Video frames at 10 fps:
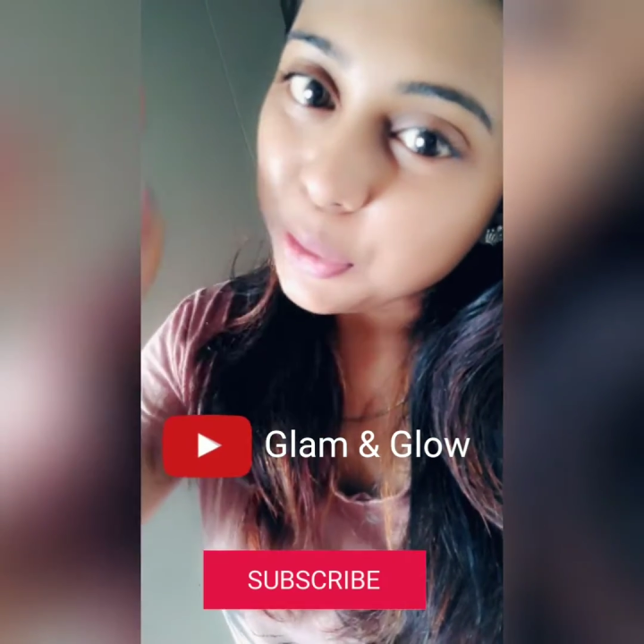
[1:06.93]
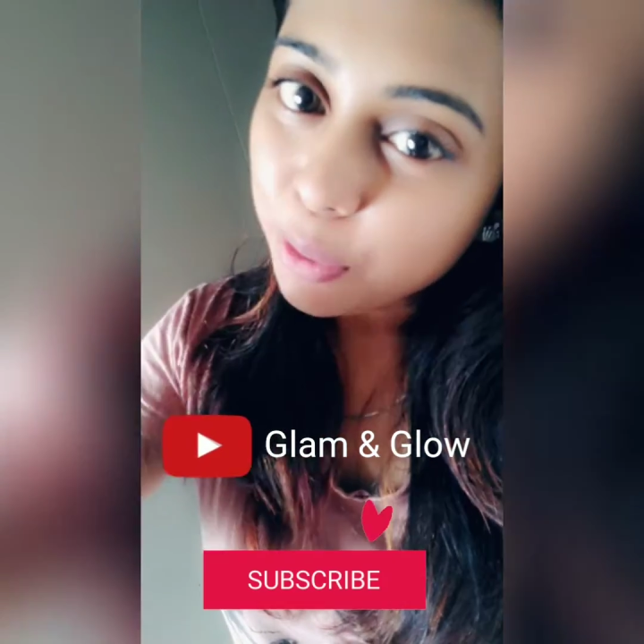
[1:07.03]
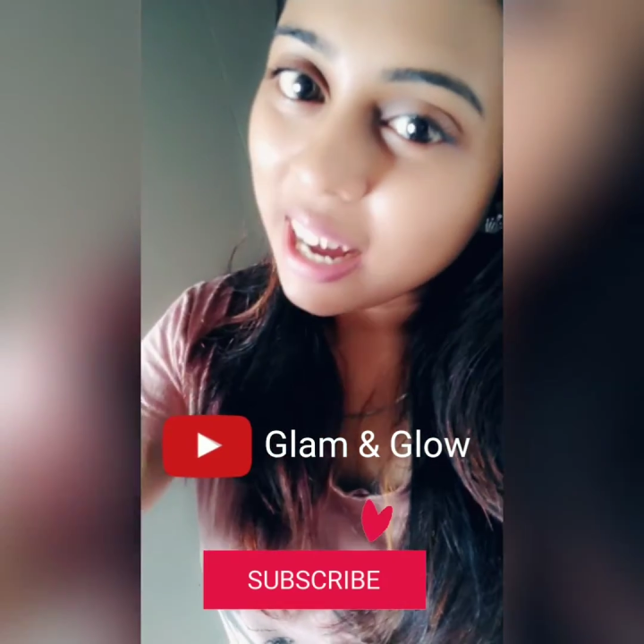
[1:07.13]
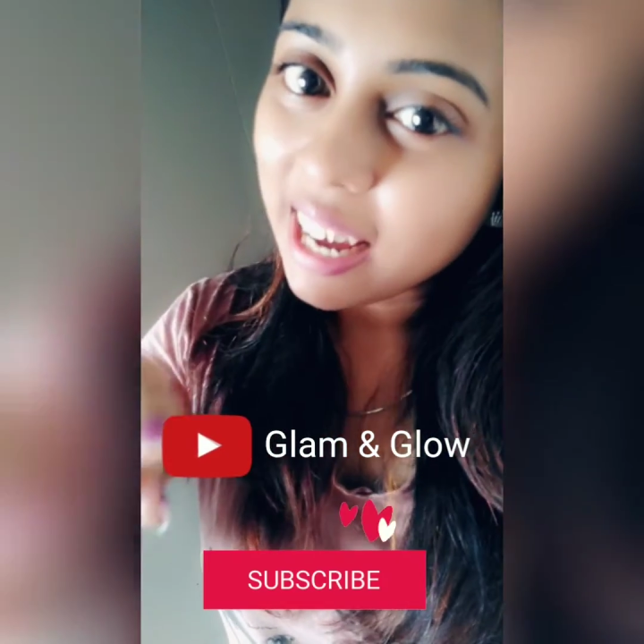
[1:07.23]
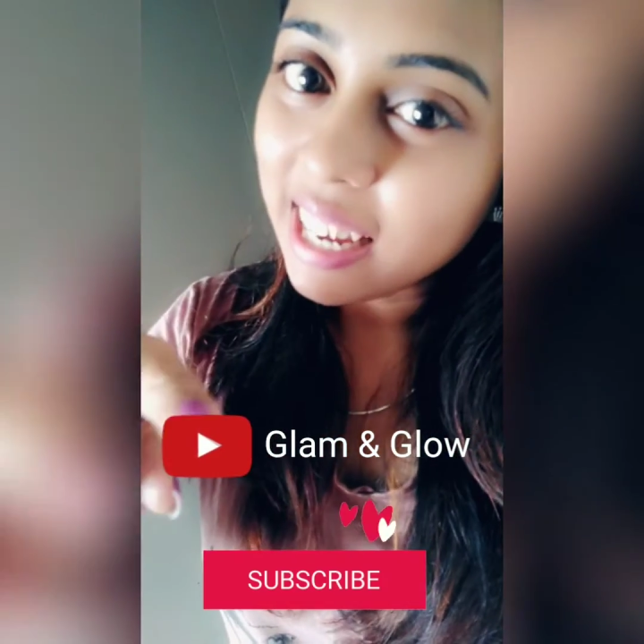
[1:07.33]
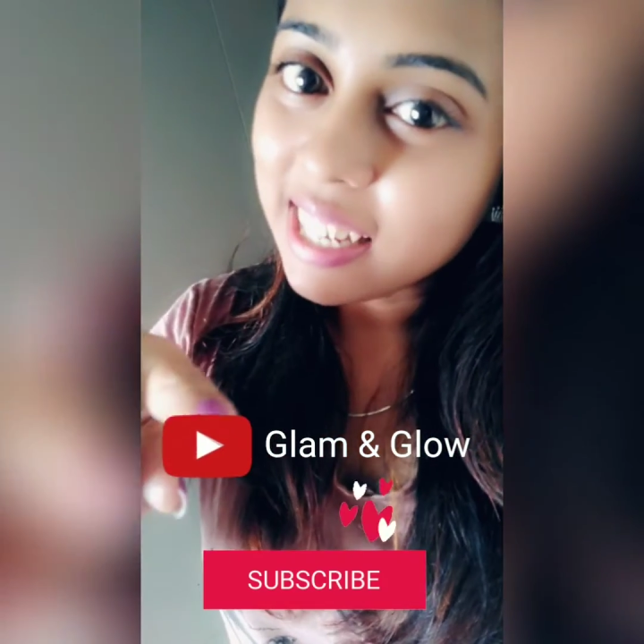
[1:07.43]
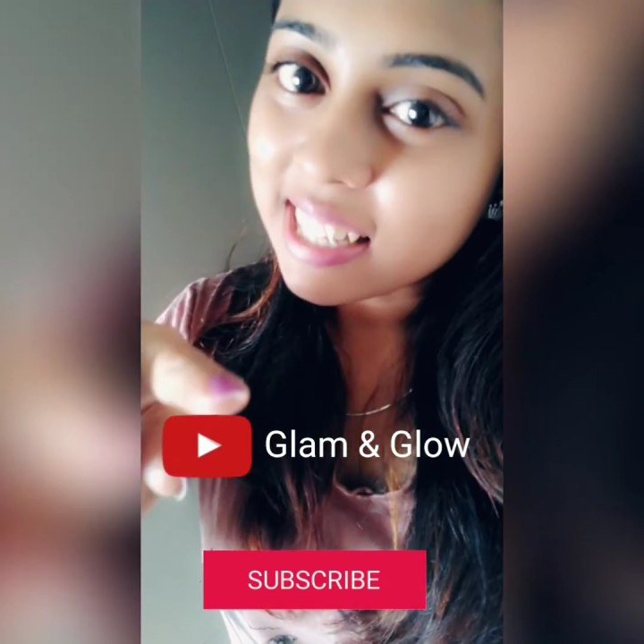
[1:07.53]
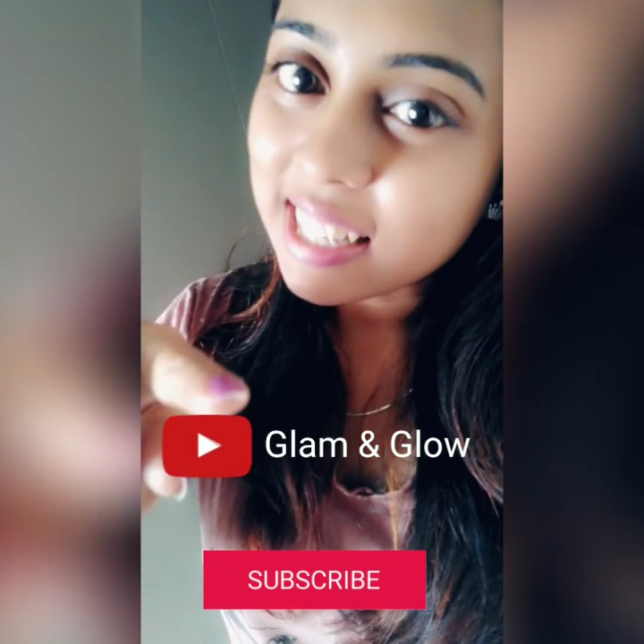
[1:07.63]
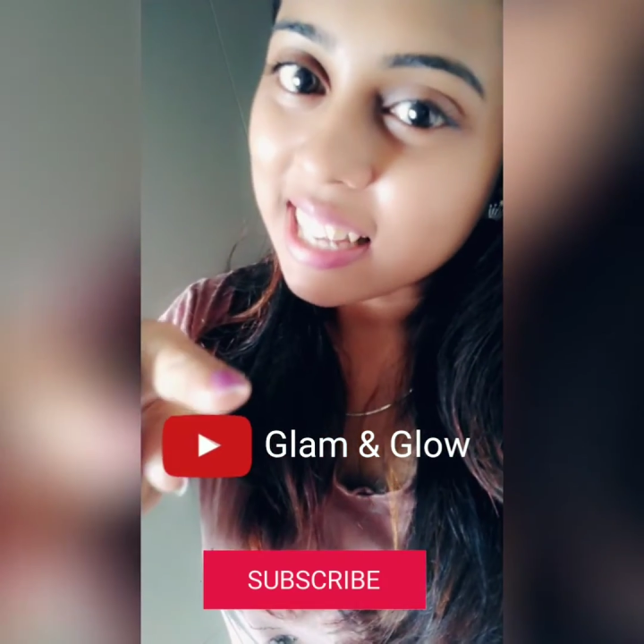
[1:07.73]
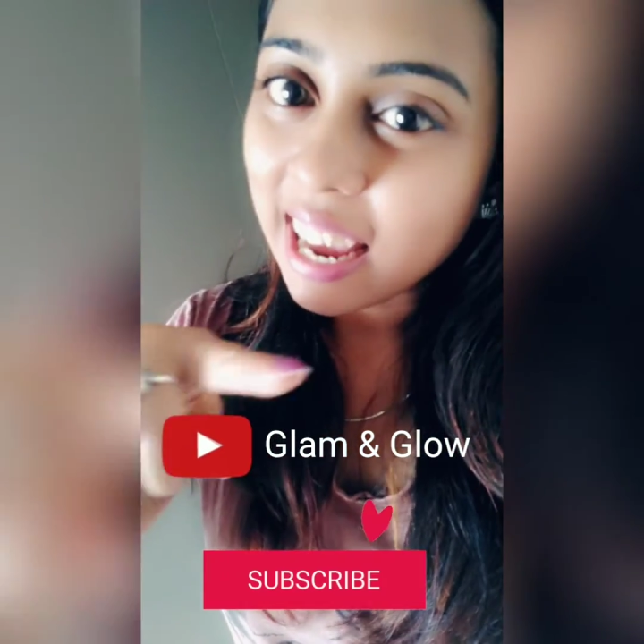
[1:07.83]
guys.
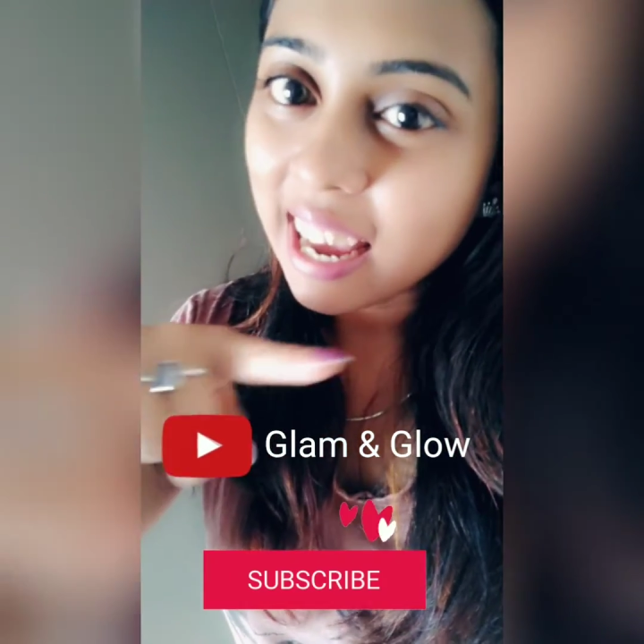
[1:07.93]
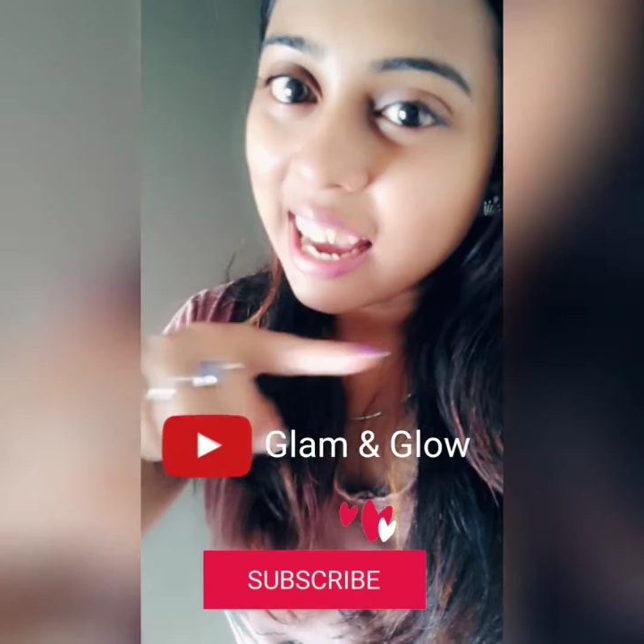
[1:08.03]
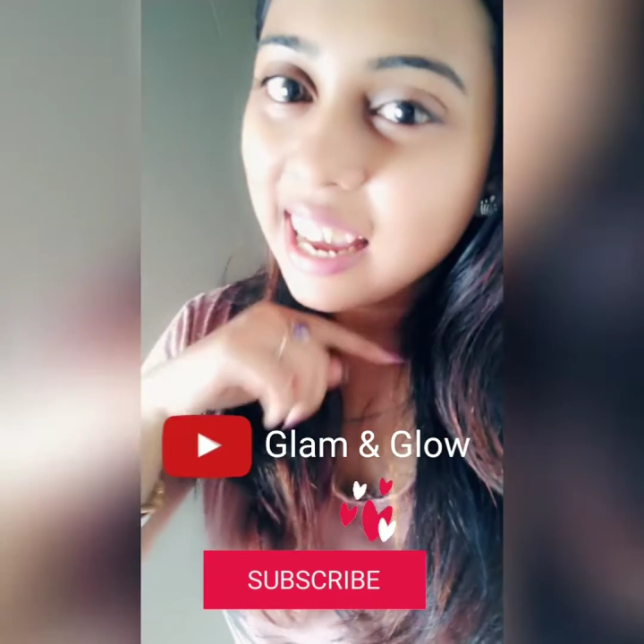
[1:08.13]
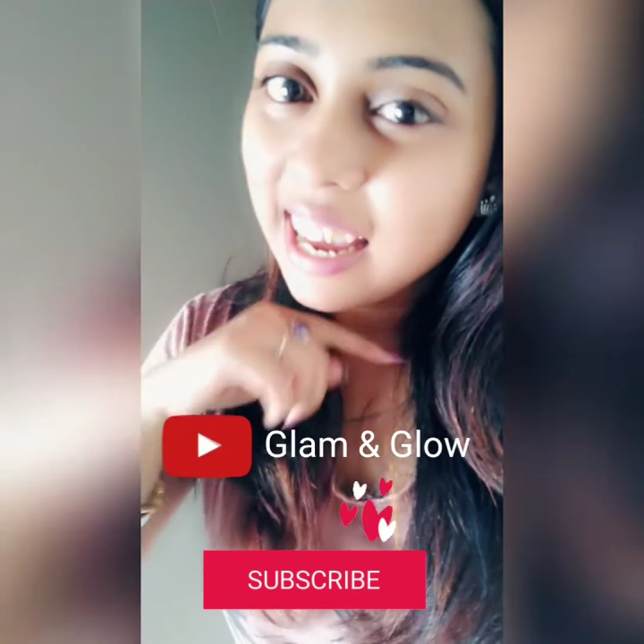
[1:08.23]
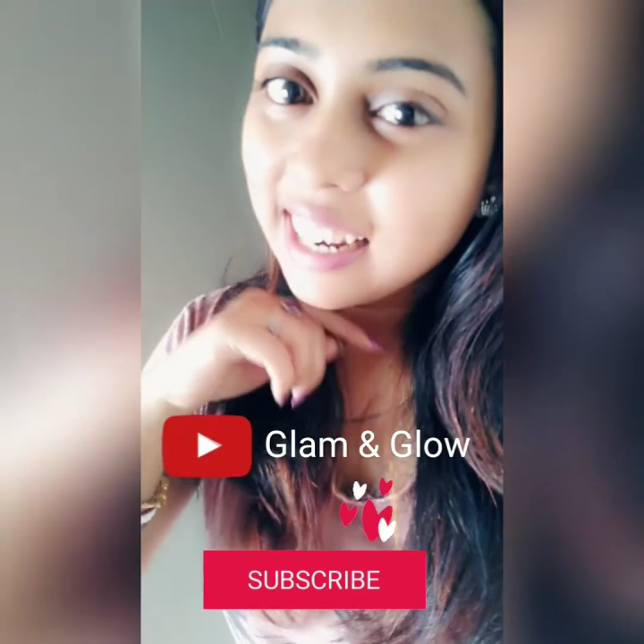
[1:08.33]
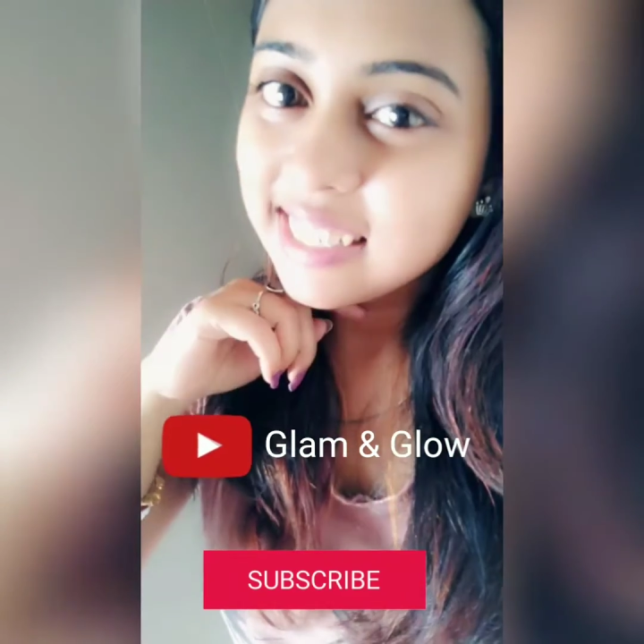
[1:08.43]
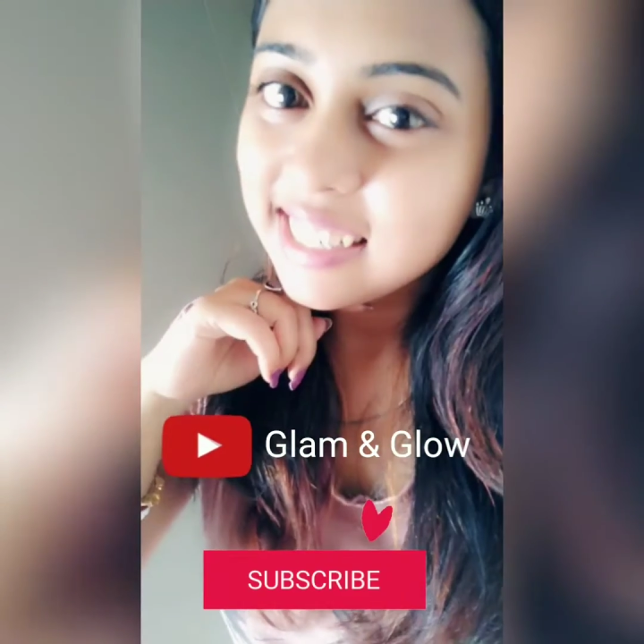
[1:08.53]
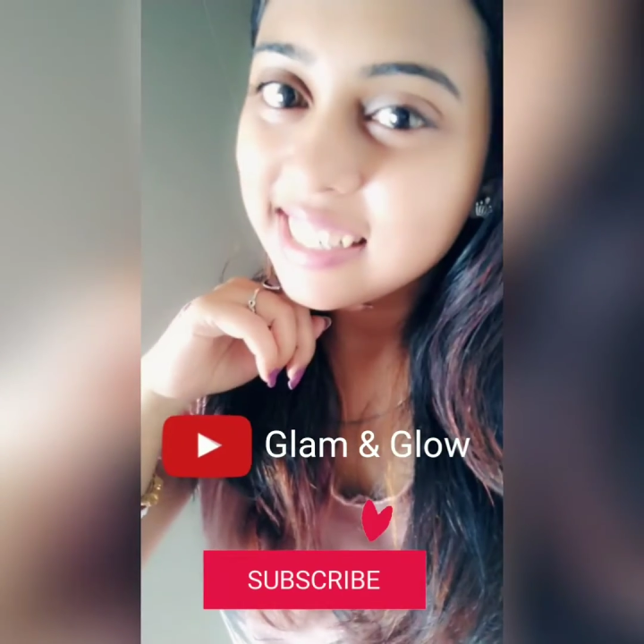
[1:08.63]
And